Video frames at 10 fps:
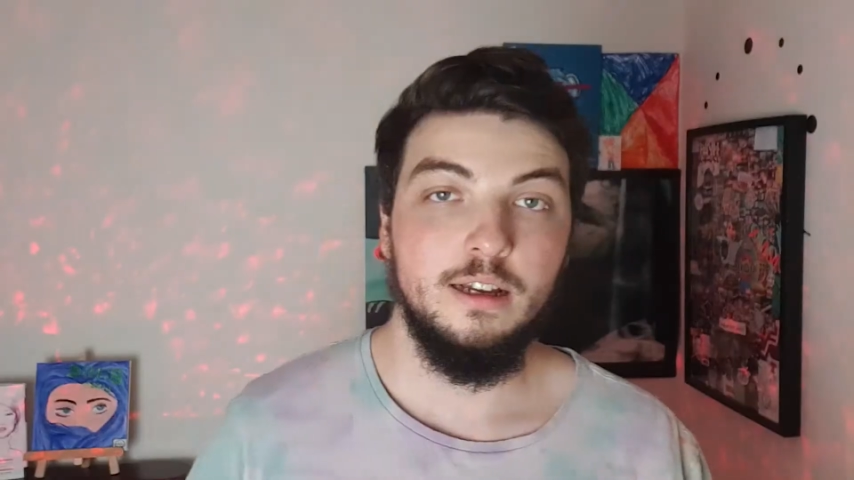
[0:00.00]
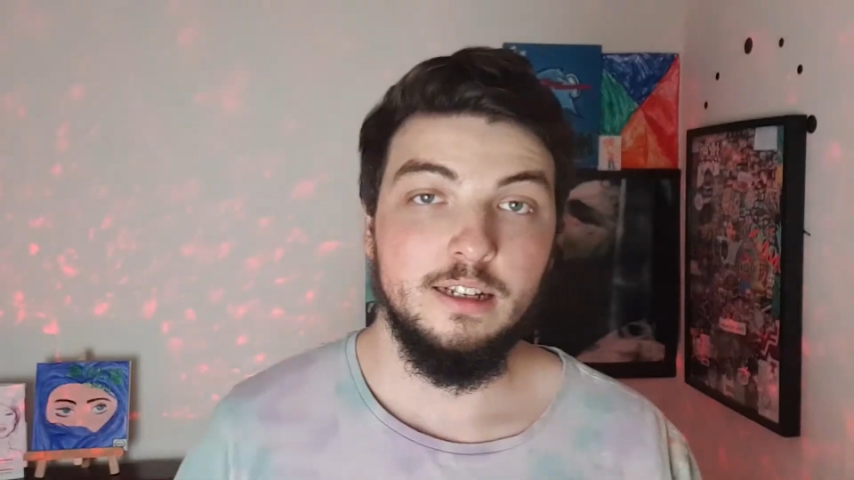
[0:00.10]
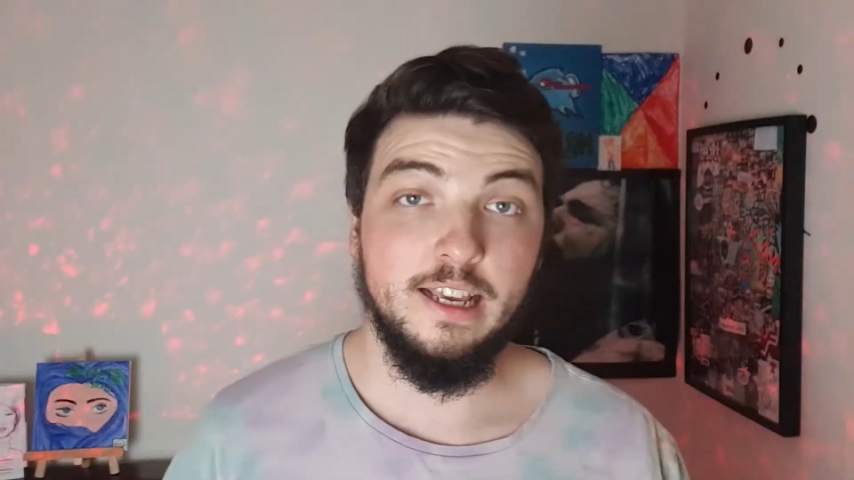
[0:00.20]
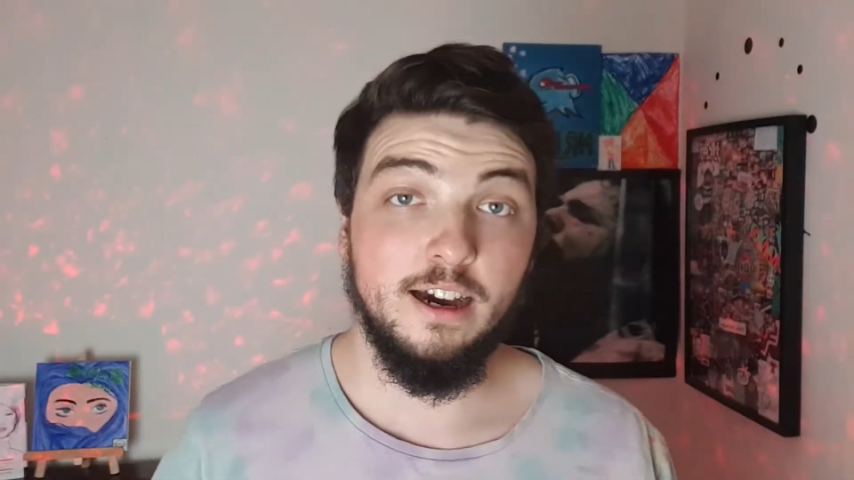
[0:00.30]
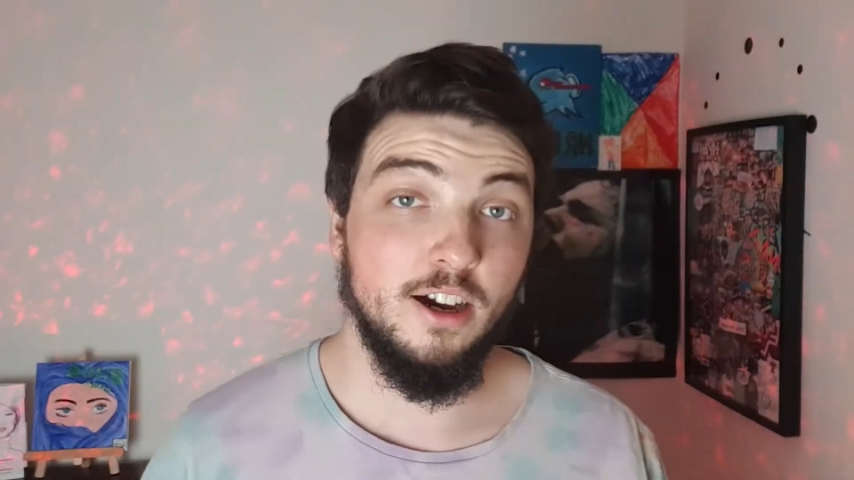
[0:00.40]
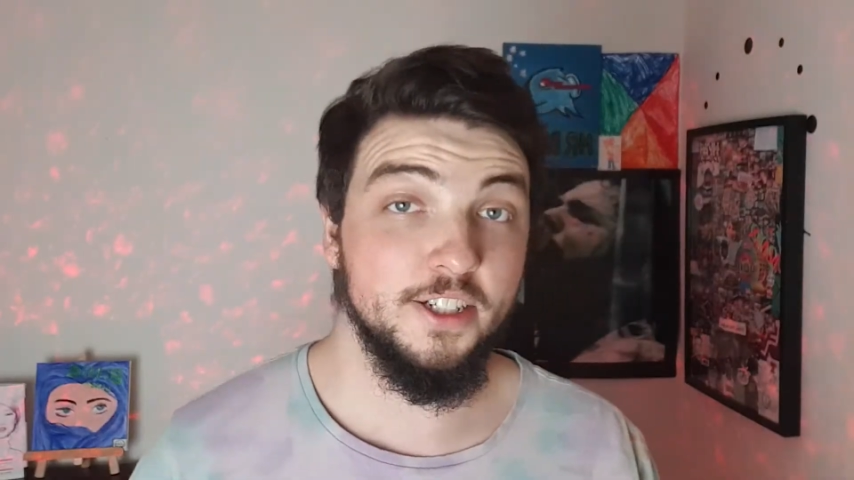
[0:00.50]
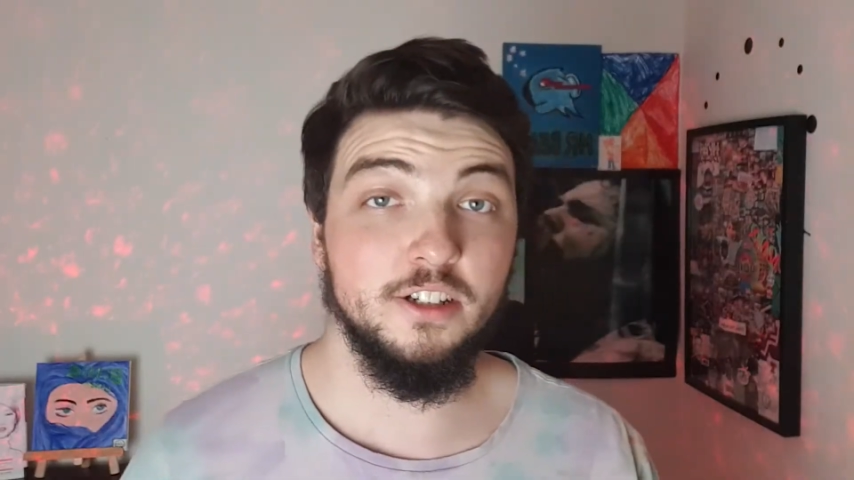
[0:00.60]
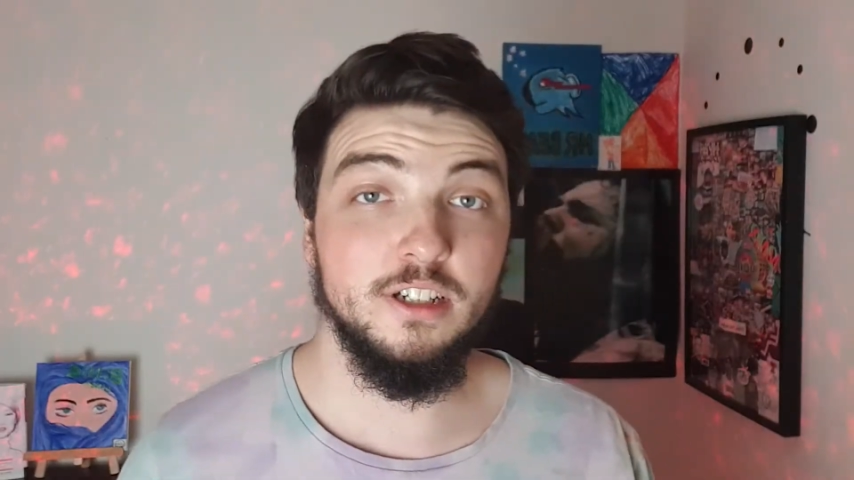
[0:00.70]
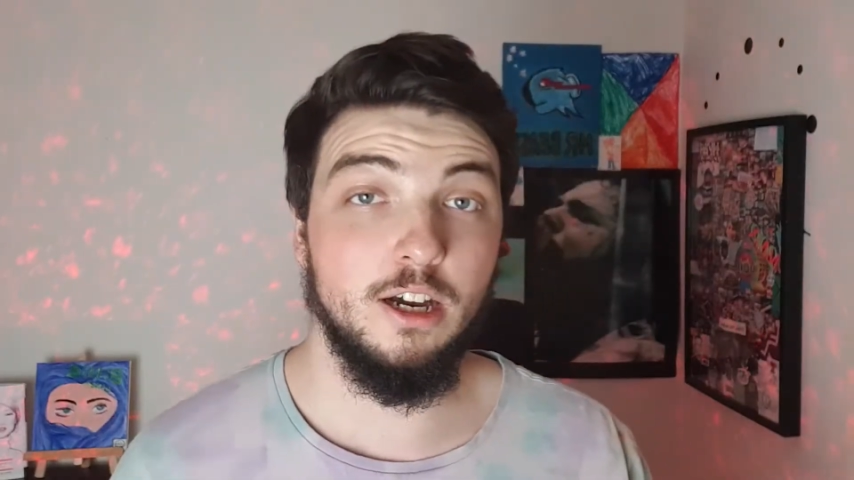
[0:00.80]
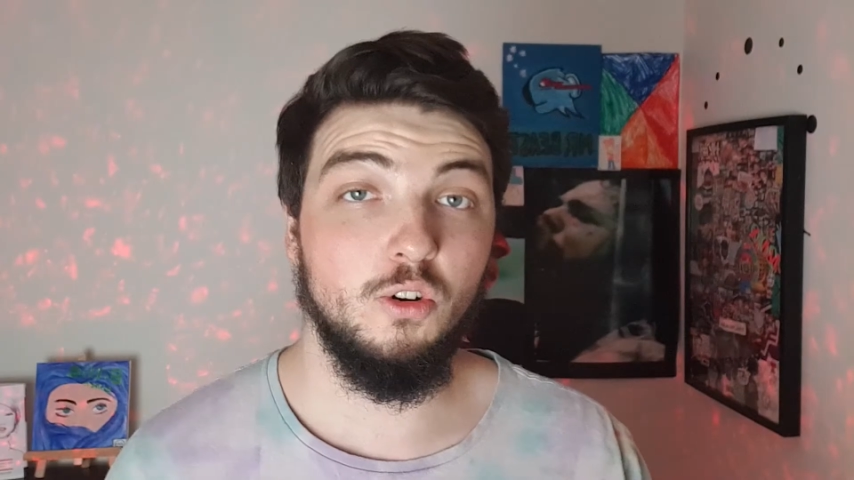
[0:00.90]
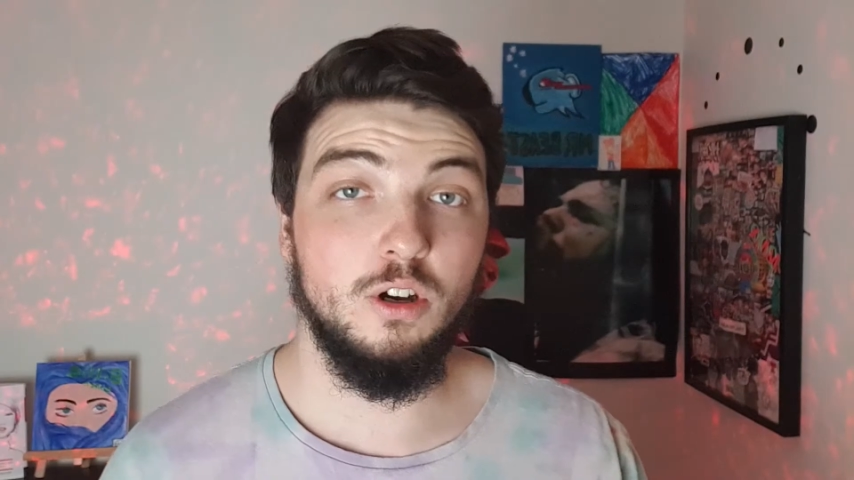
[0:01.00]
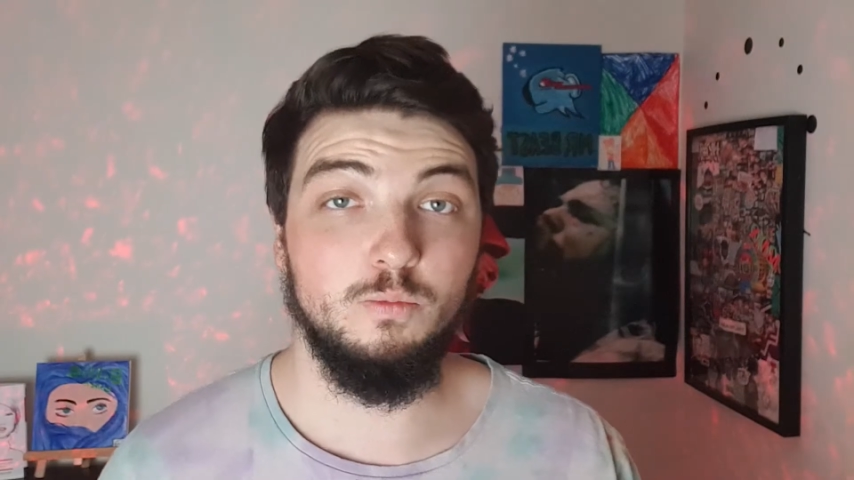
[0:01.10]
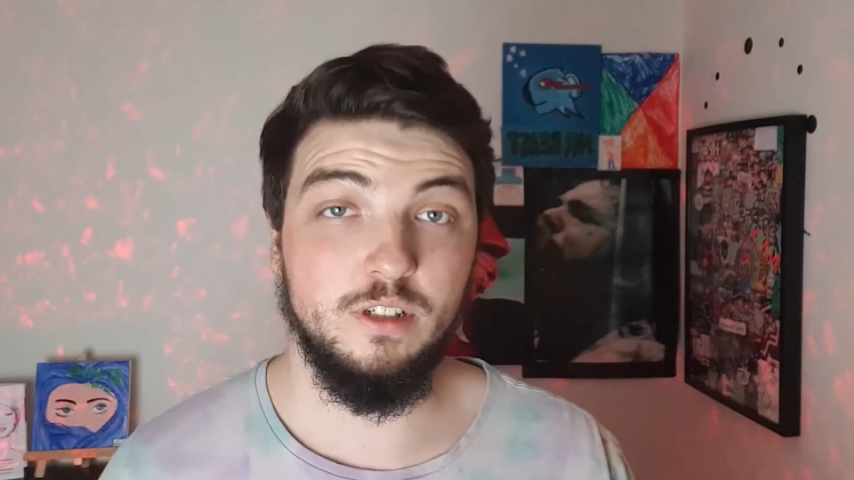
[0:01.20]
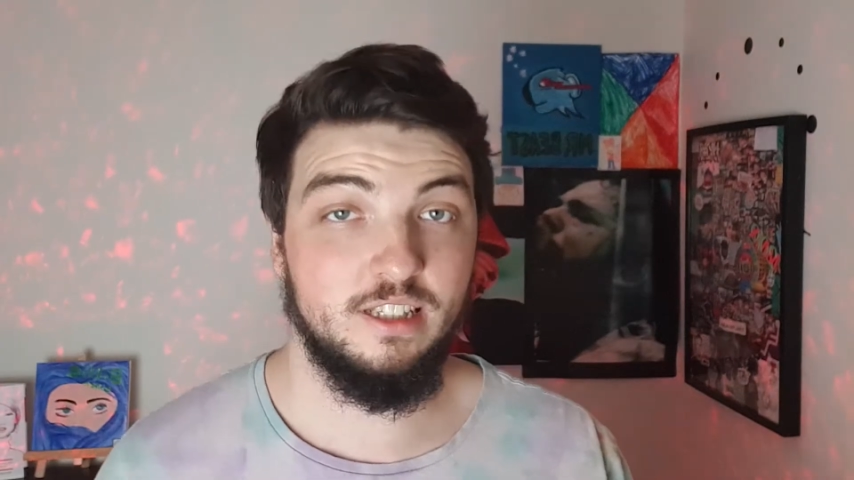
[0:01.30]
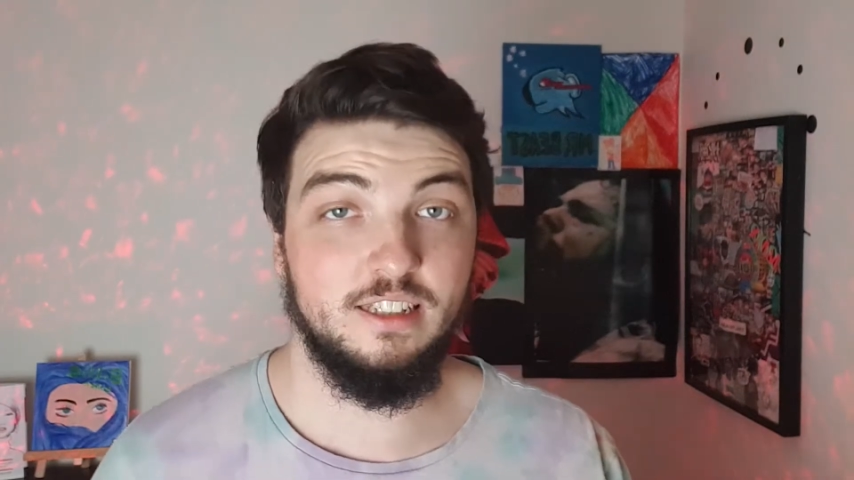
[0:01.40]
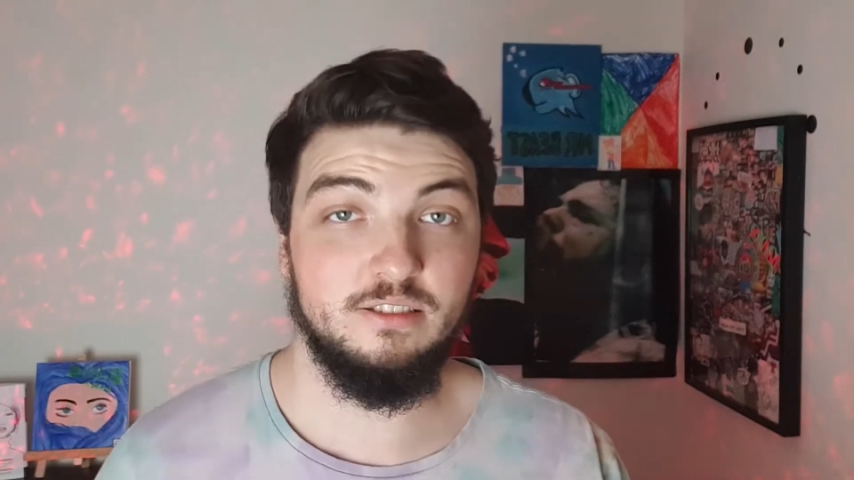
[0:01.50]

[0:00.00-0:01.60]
Now, I could go on with these